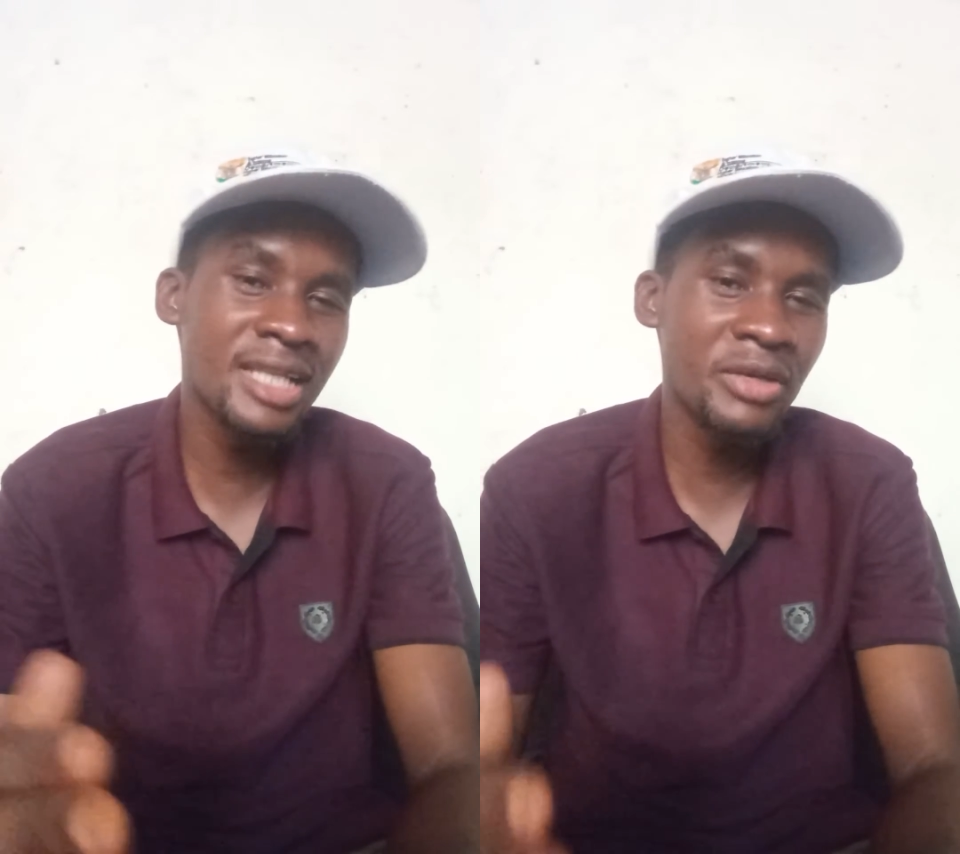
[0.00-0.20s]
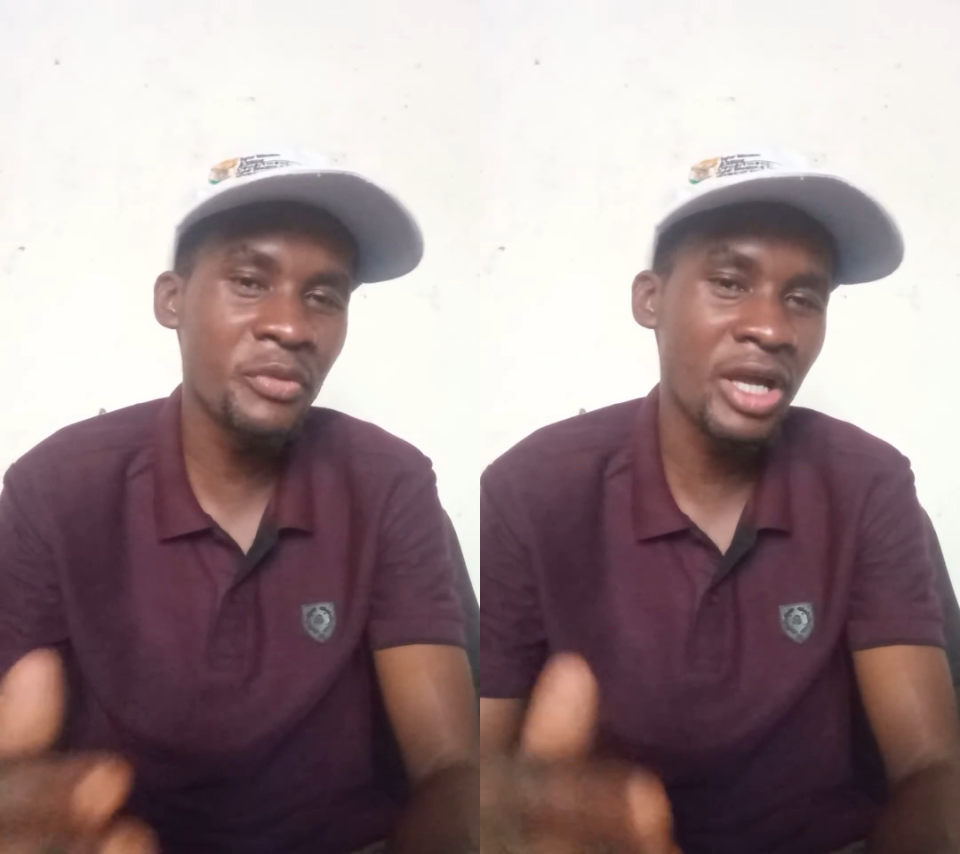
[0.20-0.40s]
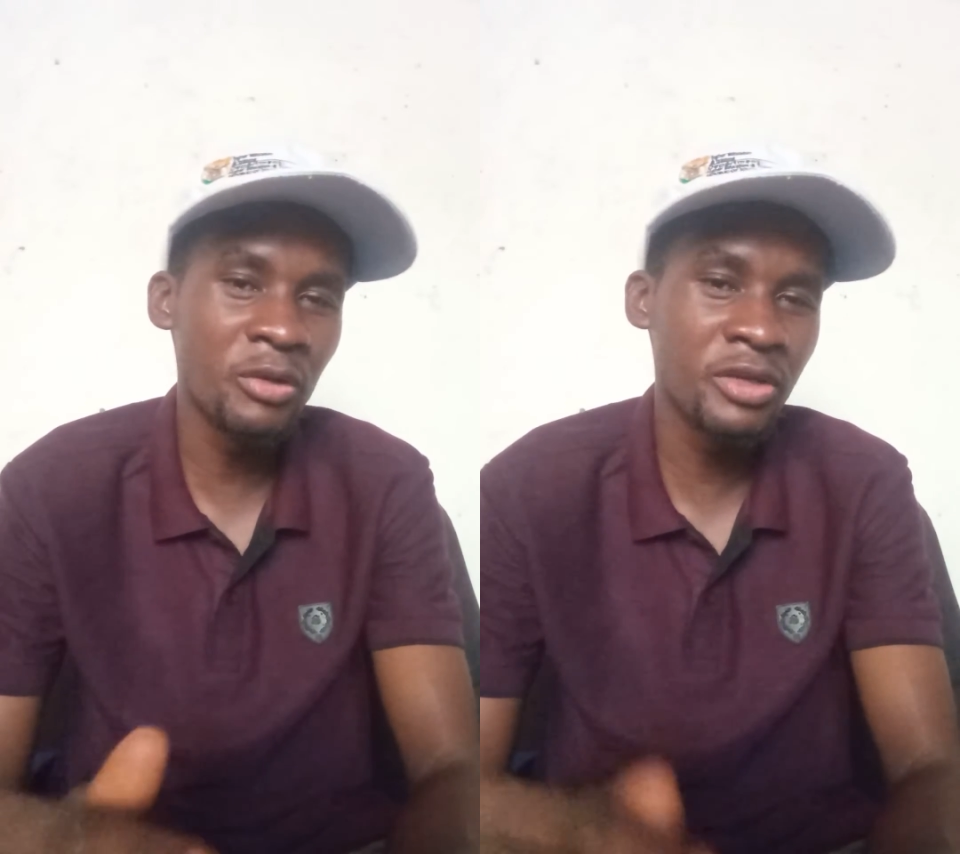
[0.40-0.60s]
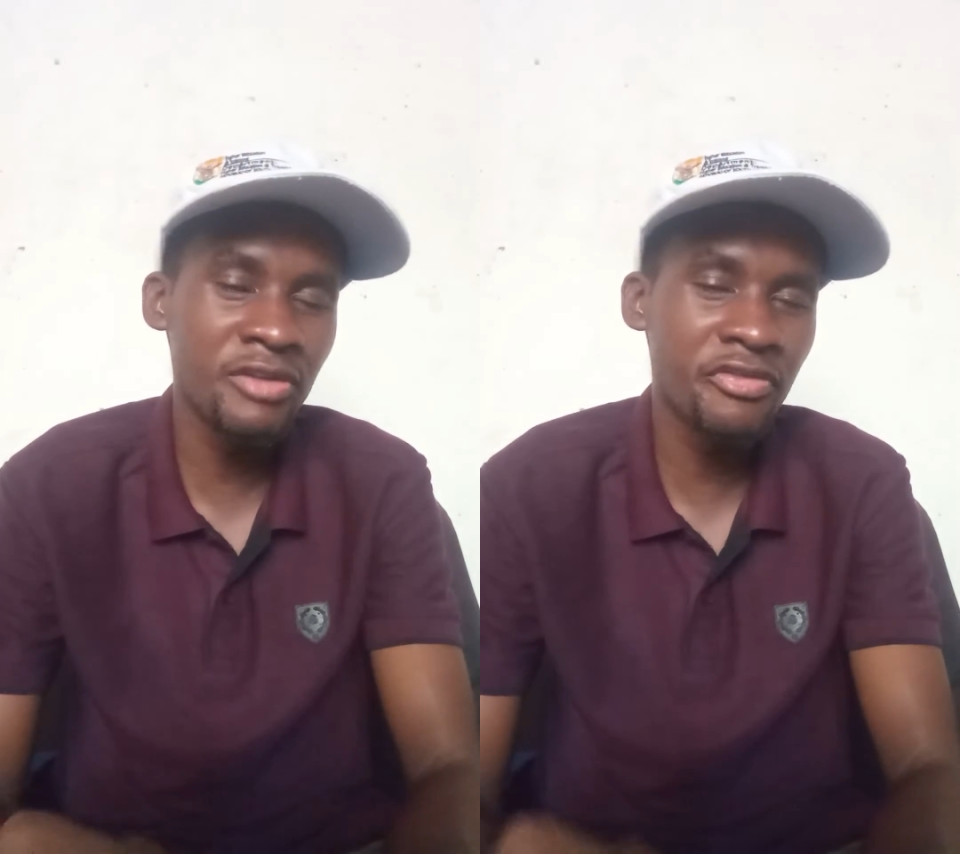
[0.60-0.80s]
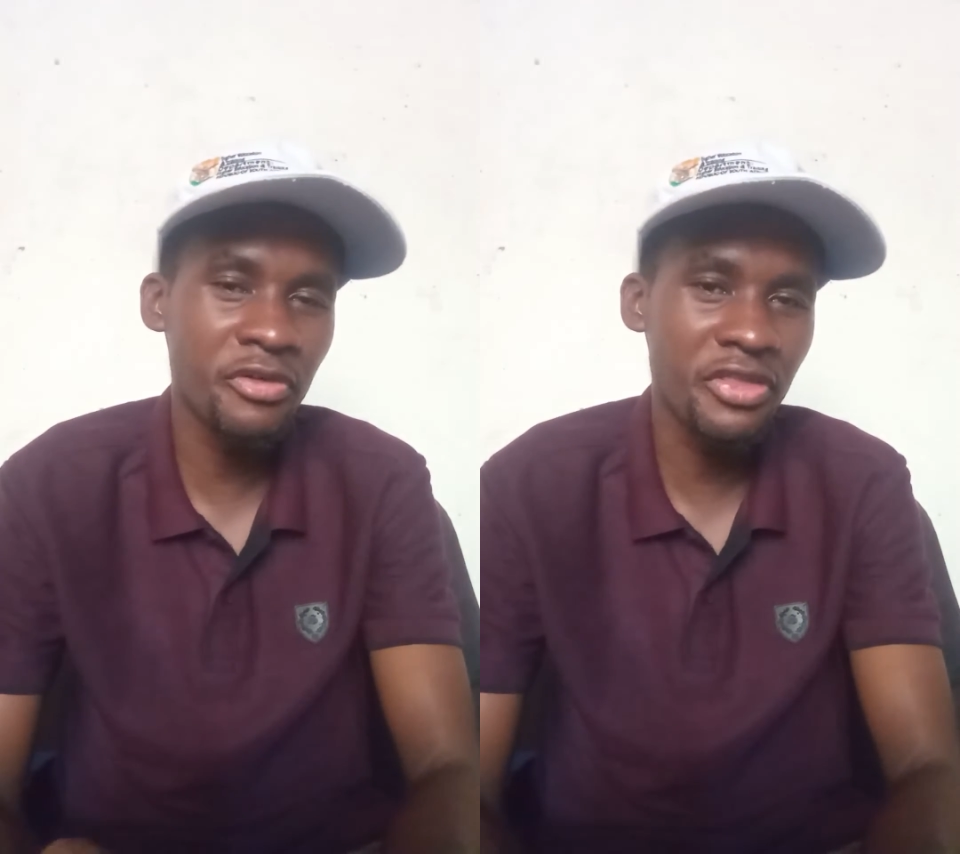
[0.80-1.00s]
that we are
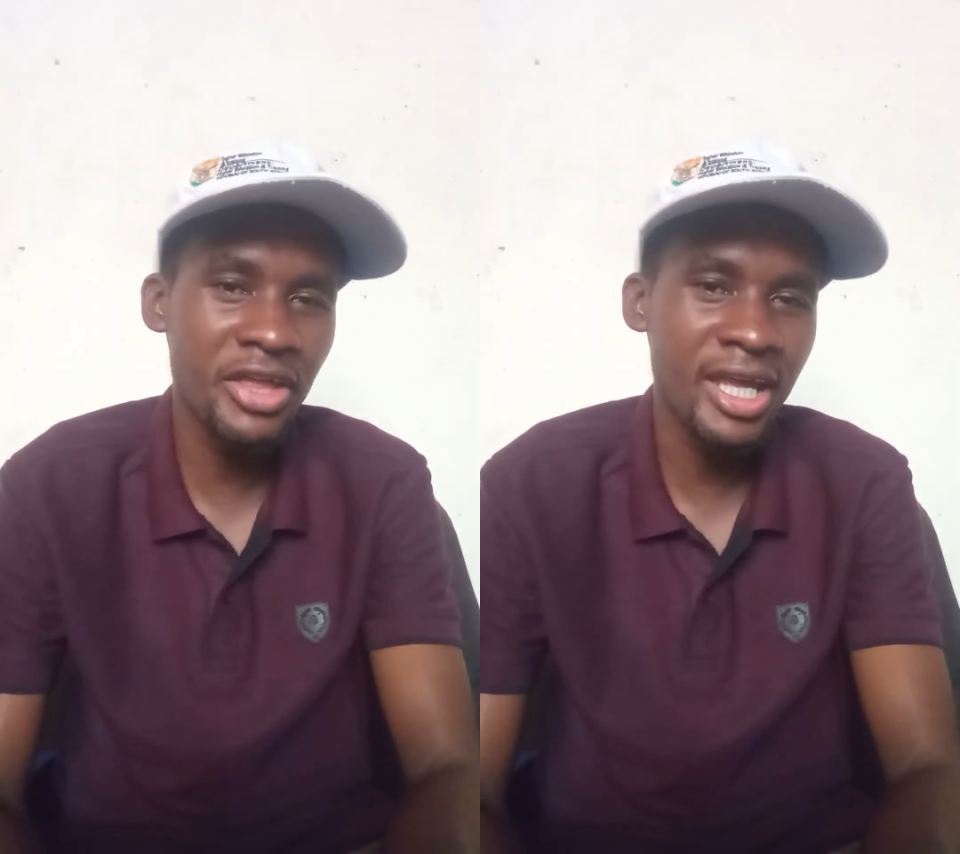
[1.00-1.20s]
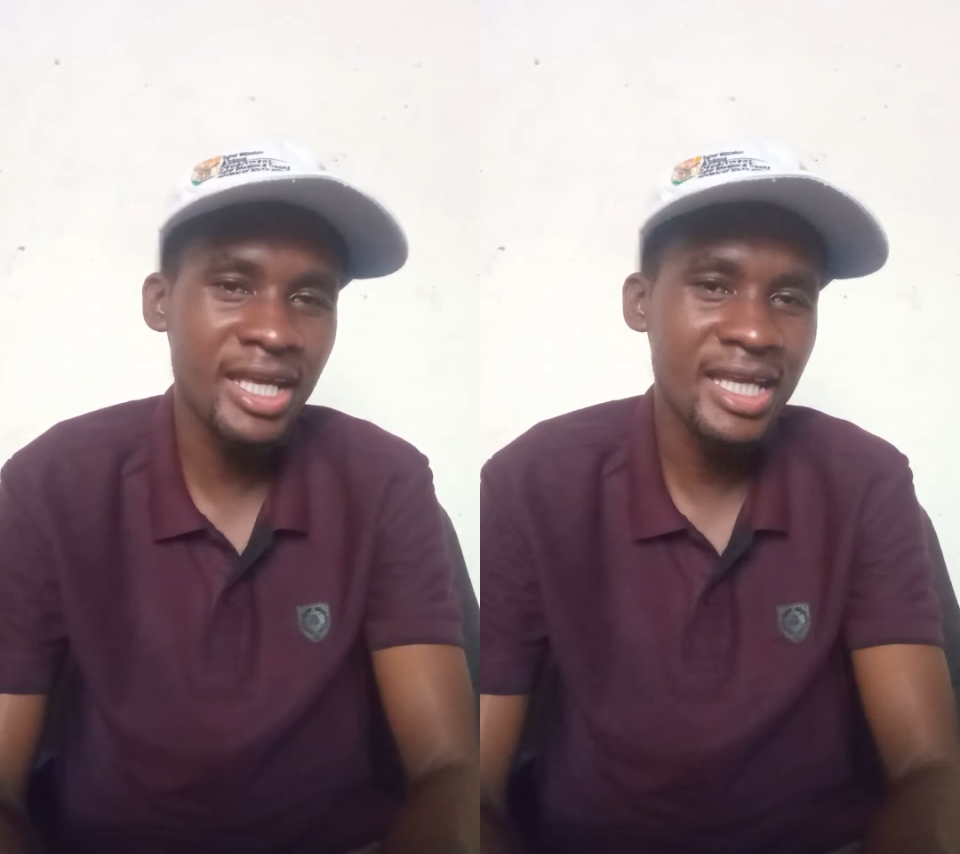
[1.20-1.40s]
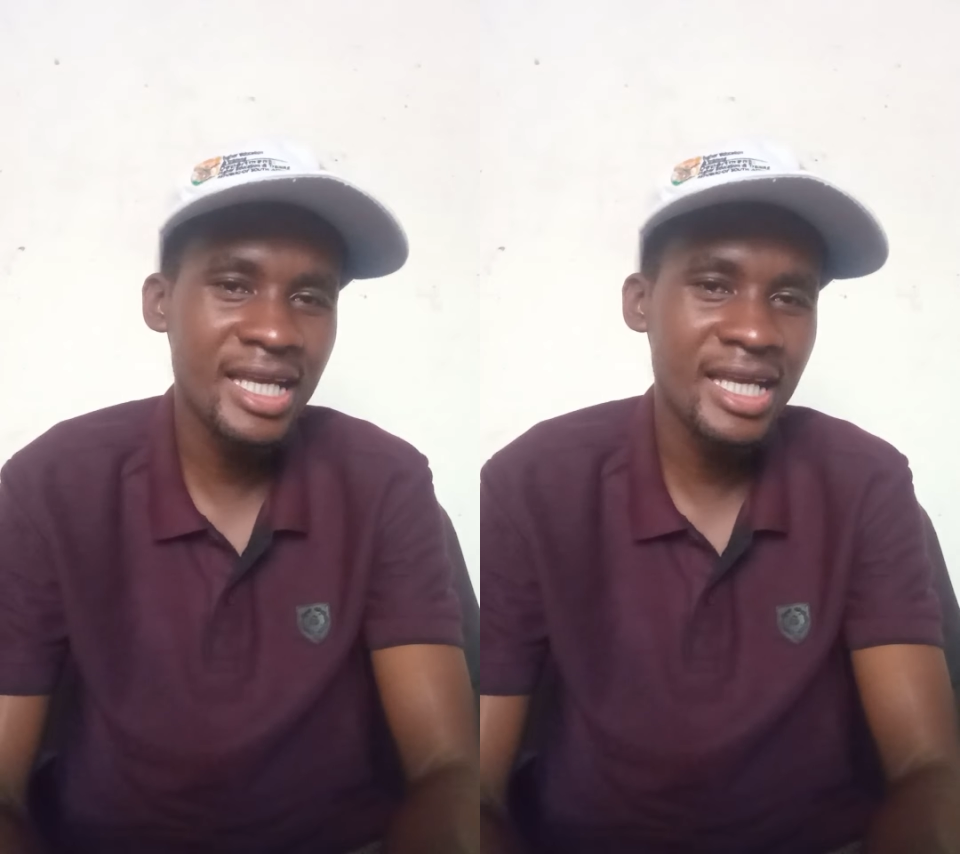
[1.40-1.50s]
looking for there,